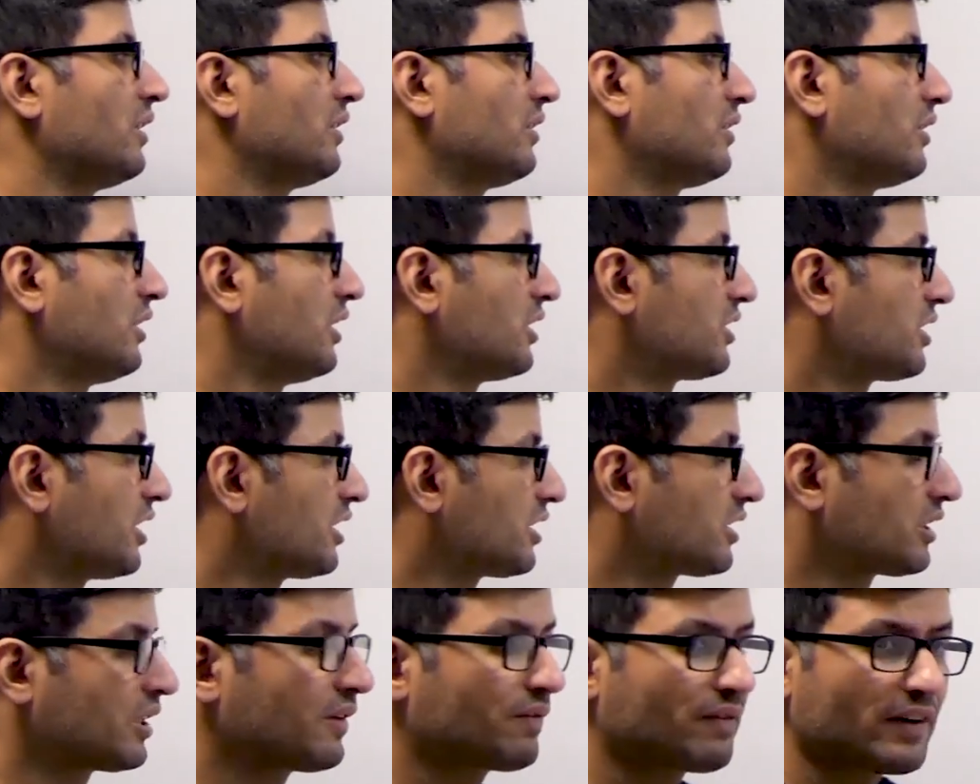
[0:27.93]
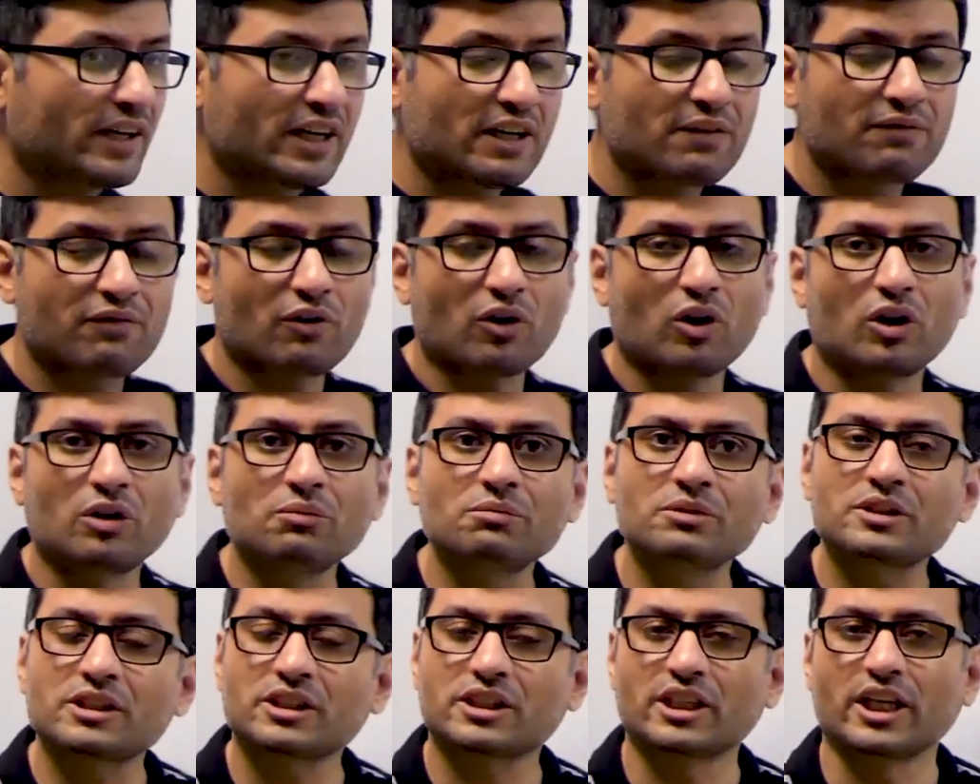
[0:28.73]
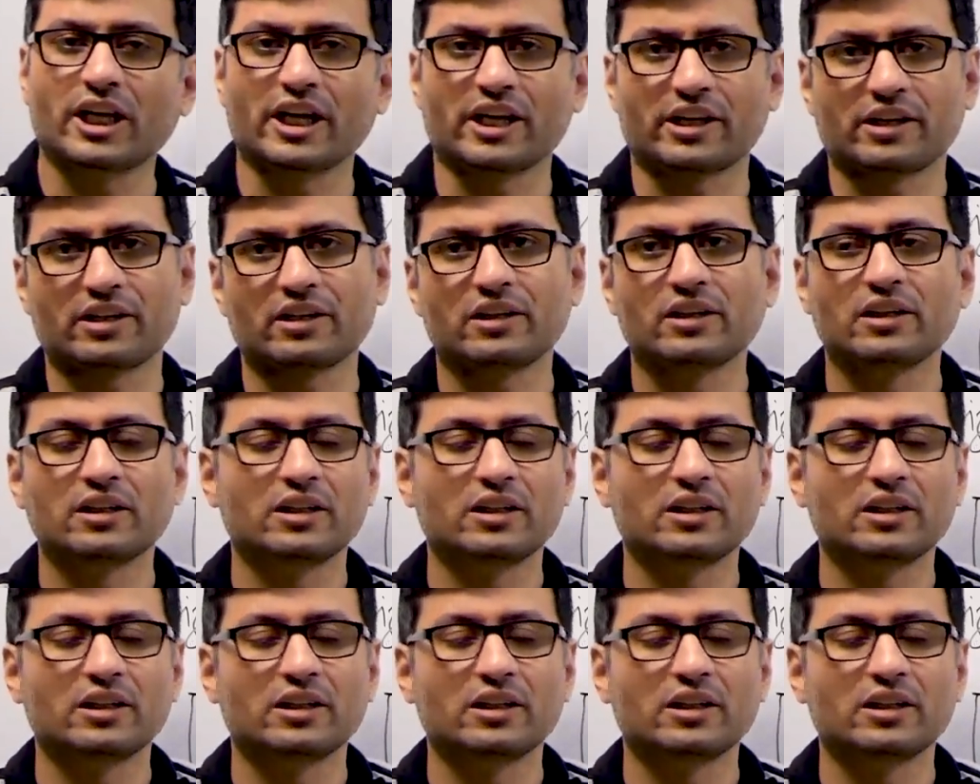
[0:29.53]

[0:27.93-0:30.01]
This is different from stack.